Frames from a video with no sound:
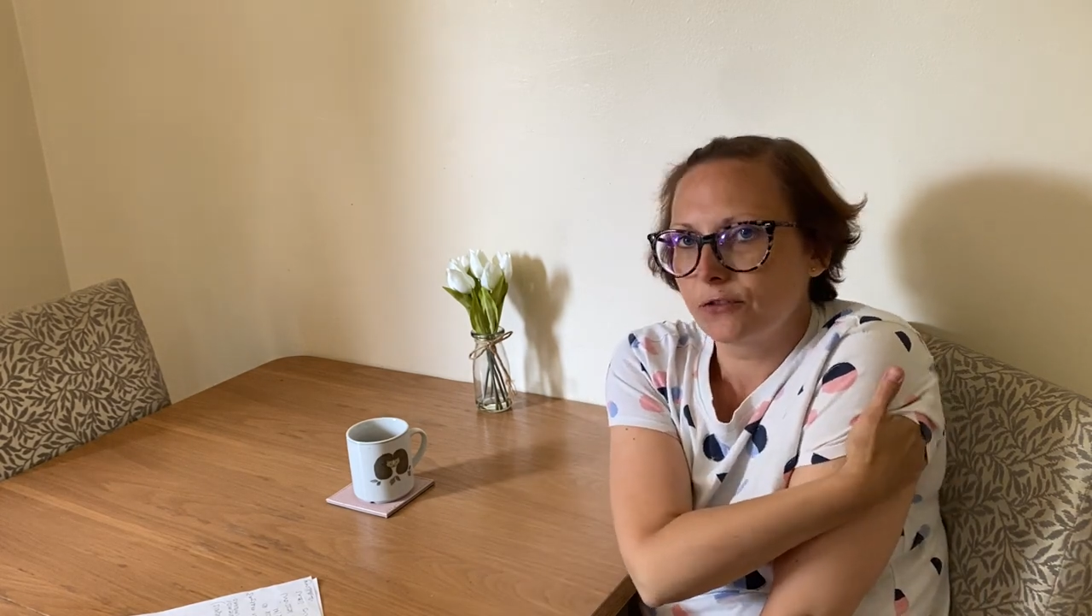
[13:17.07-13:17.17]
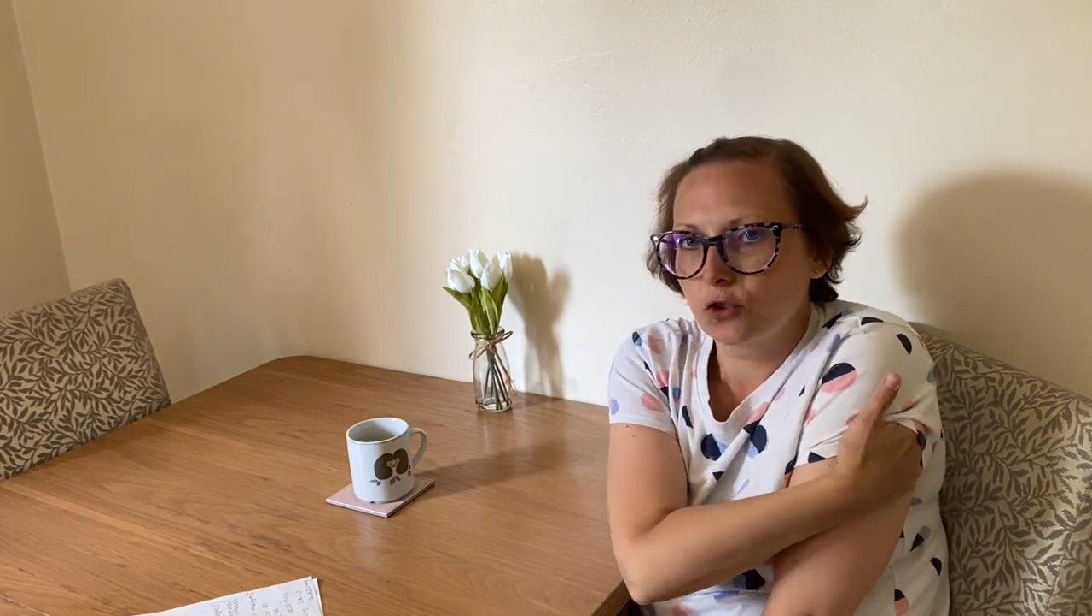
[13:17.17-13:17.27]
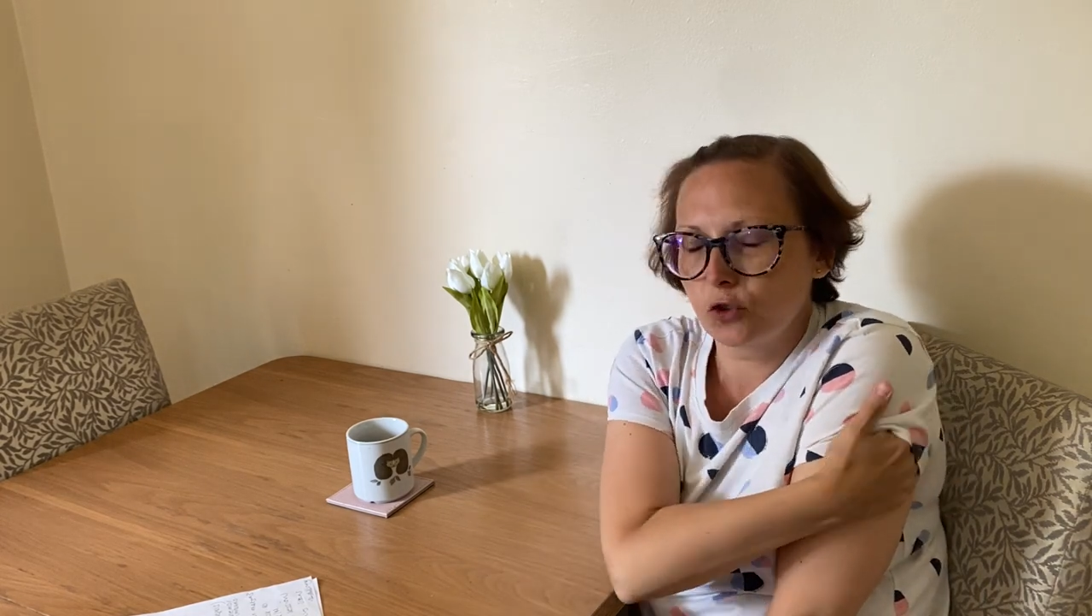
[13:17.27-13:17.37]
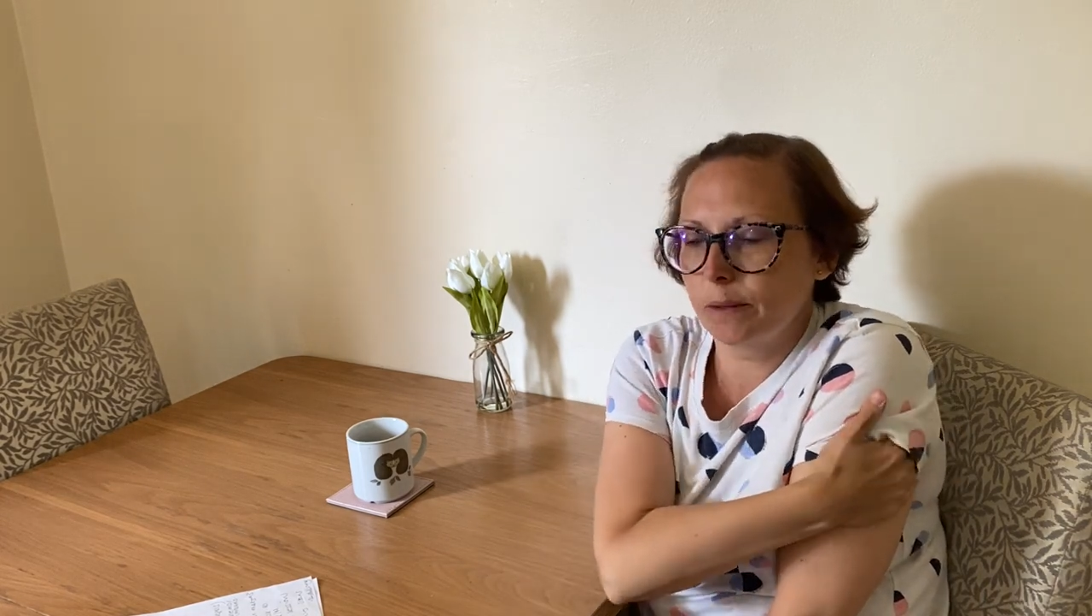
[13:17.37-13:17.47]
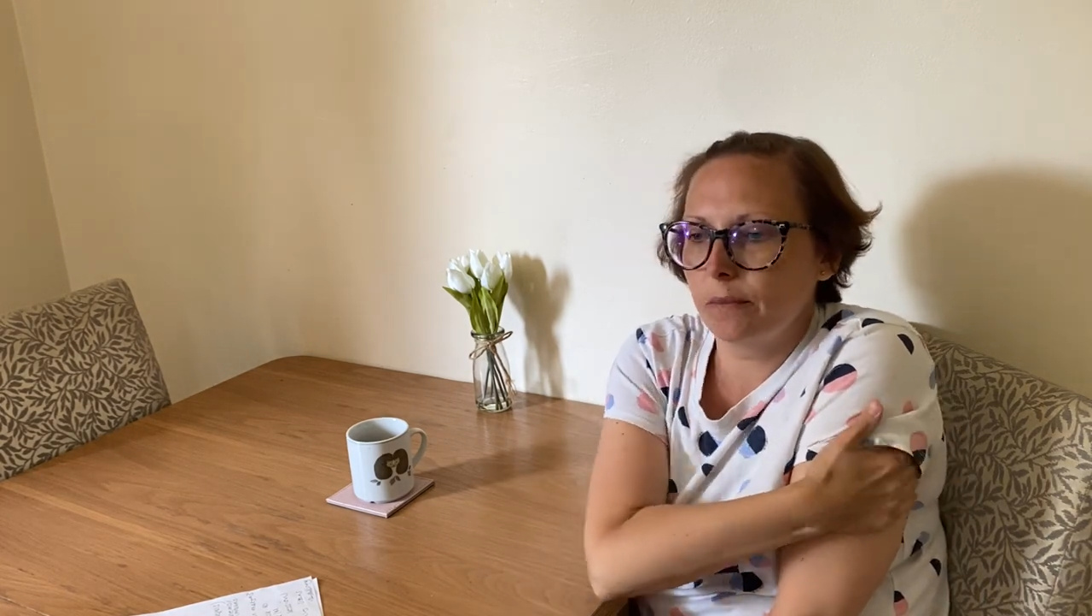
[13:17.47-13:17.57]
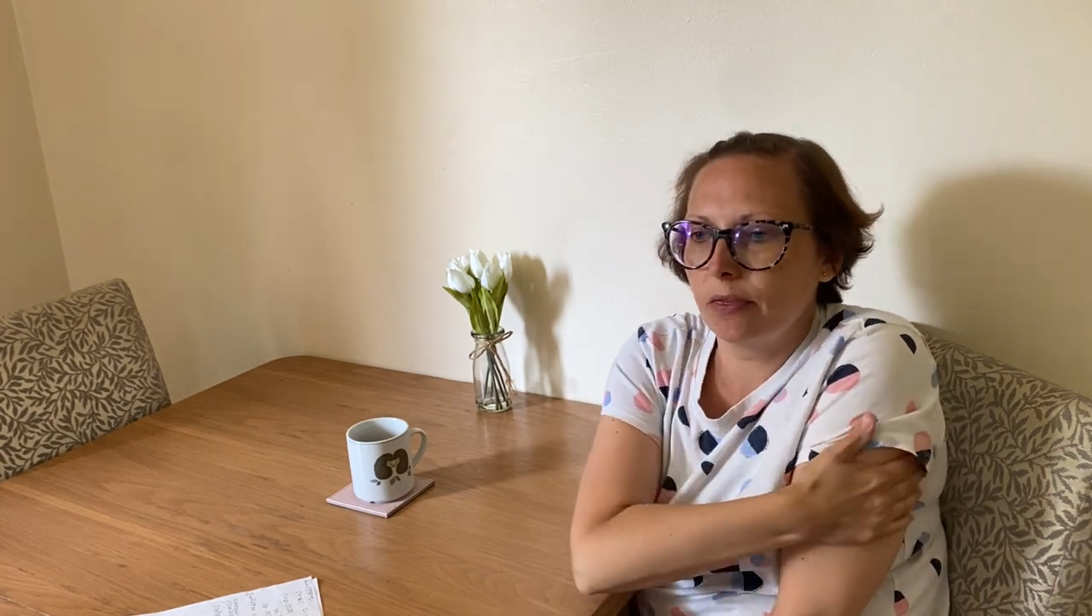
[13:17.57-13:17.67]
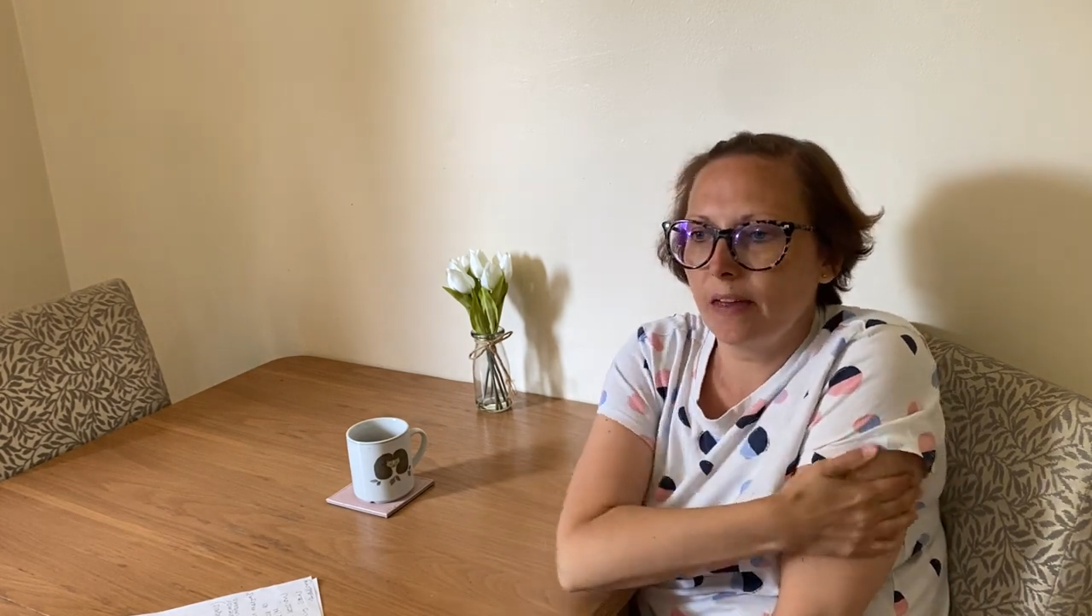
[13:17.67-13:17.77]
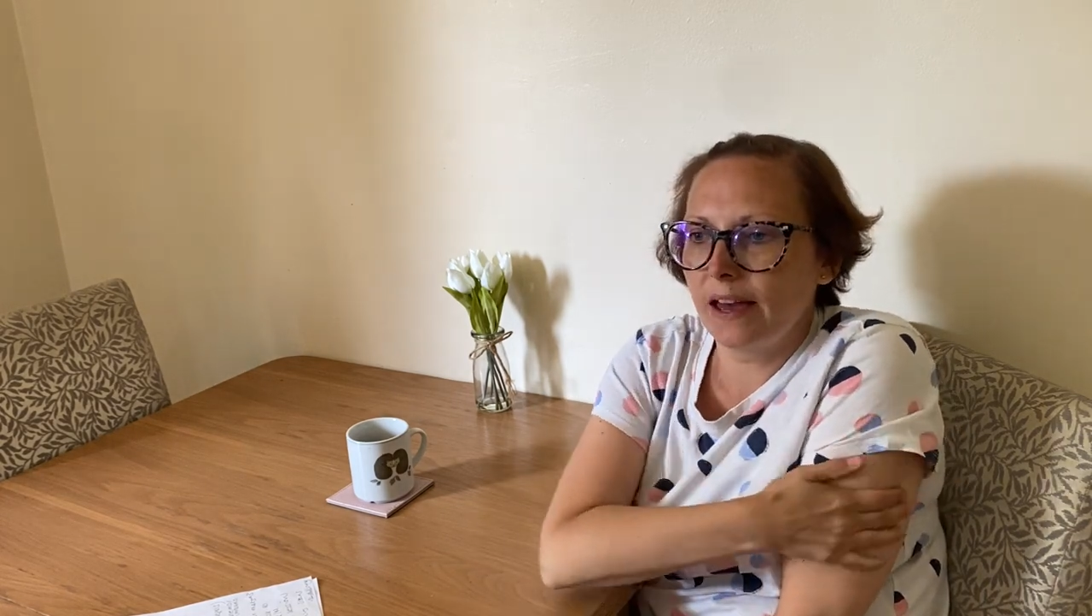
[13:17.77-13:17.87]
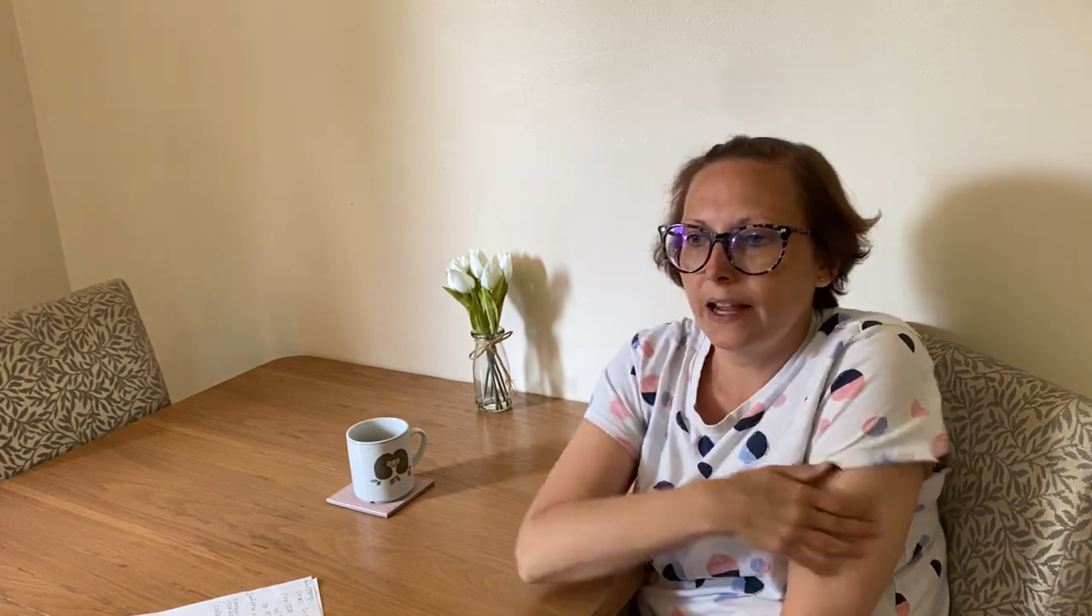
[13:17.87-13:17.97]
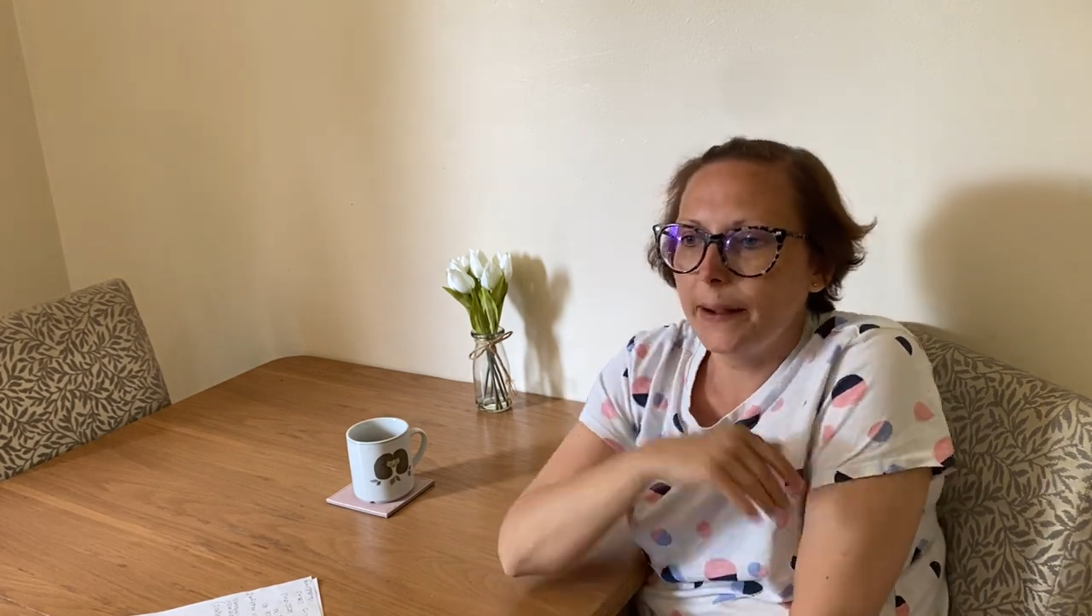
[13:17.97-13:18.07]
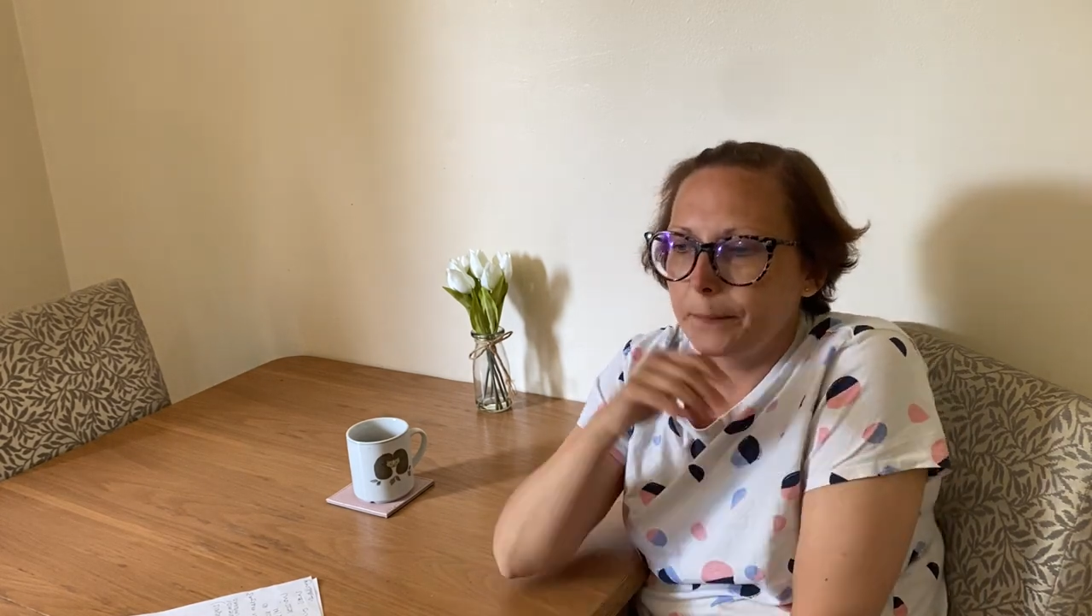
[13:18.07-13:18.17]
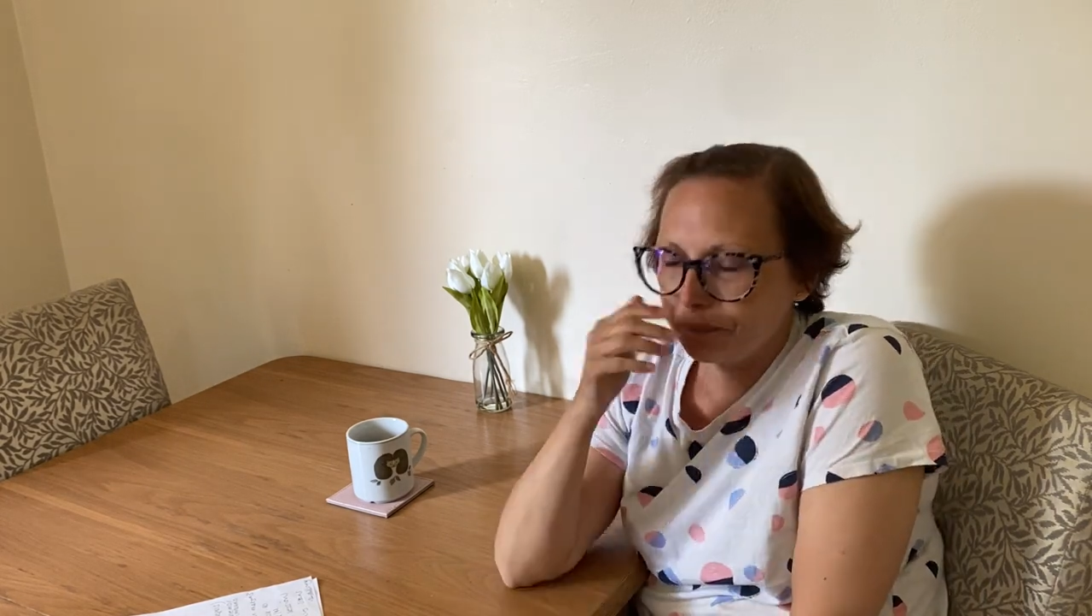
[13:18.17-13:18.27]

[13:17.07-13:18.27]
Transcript: the treatment there.